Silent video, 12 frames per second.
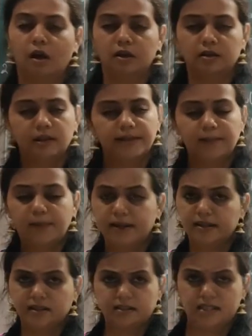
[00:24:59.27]
Then the
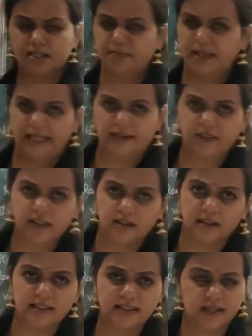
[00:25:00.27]
buyer says, believing the
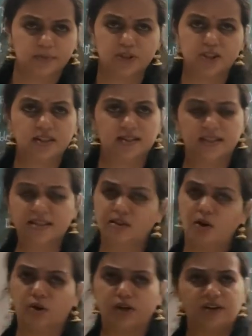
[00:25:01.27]
description, he says,
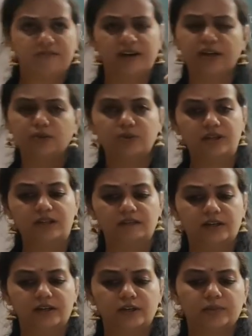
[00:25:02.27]
okay, fine, you deliver
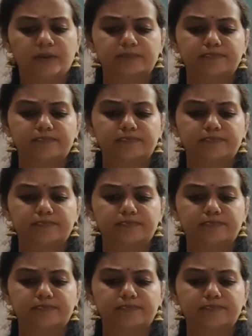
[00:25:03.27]
it to me.